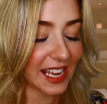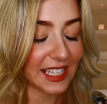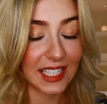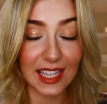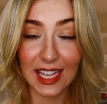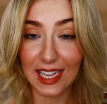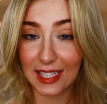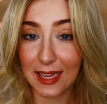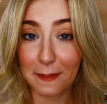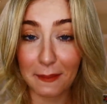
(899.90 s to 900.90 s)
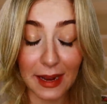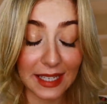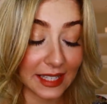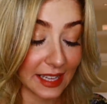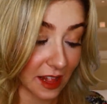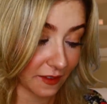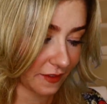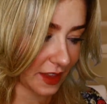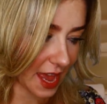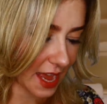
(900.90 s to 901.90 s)
tested this myself
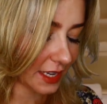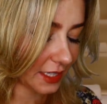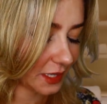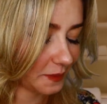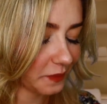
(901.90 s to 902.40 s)
yet,